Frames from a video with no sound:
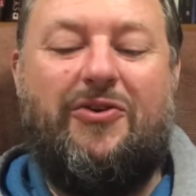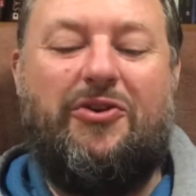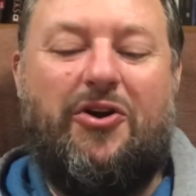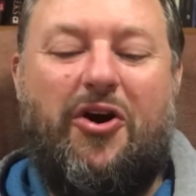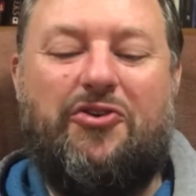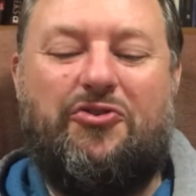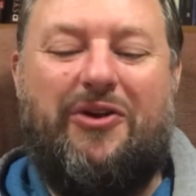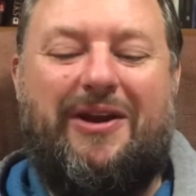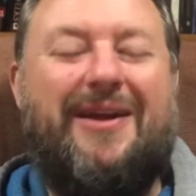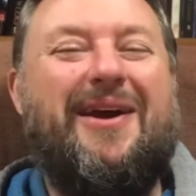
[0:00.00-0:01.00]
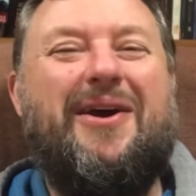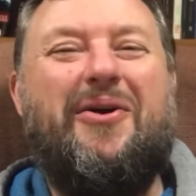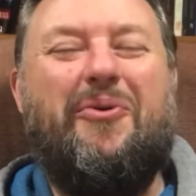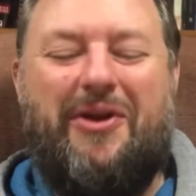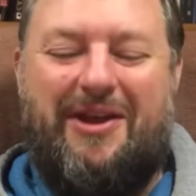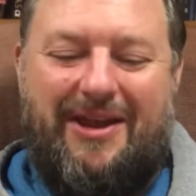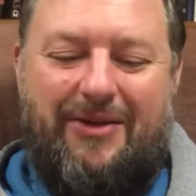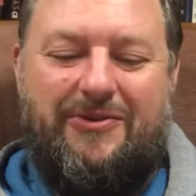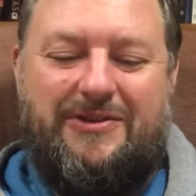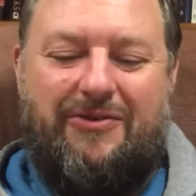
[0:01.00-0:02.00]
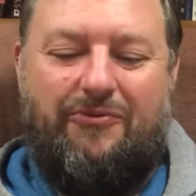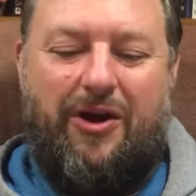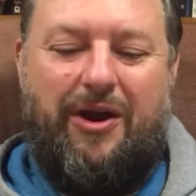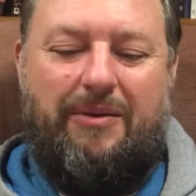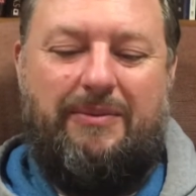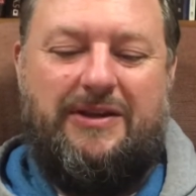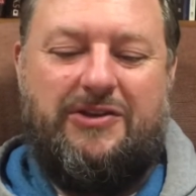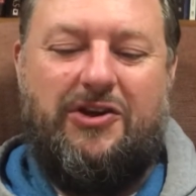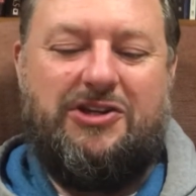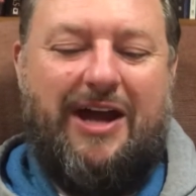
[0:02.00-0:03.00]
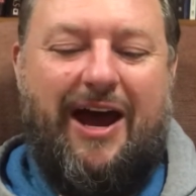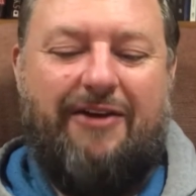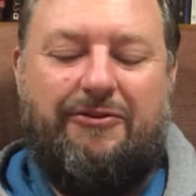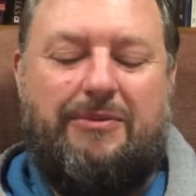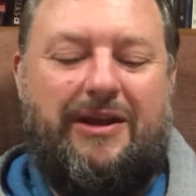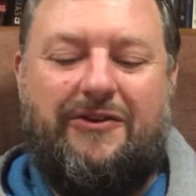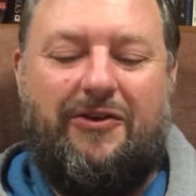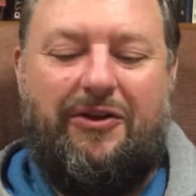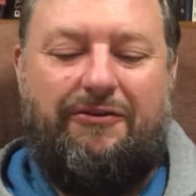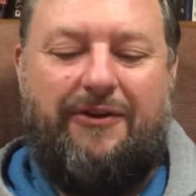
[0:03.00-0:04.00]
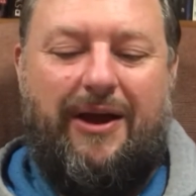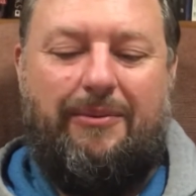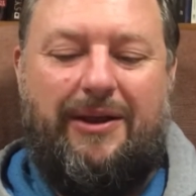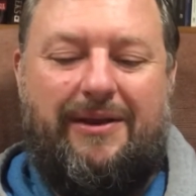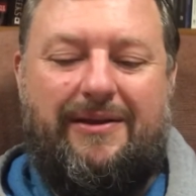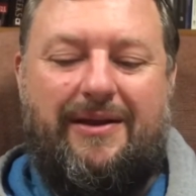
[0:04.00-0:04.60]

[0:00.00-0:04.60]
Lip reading: On the contrary, when he was in Rome, he searched hard for me until he found me.